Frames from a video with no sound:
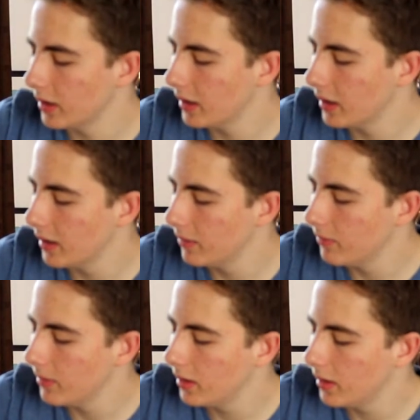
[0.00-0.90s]

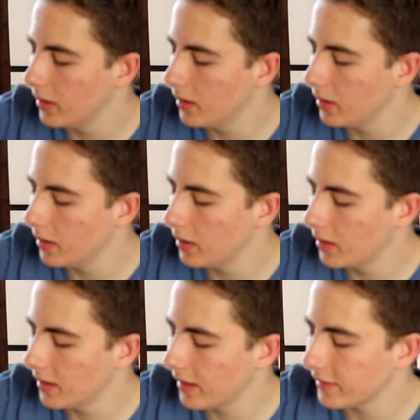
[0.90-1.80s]

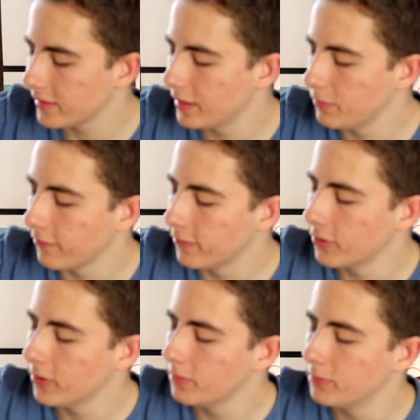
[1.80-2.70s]
As I said before,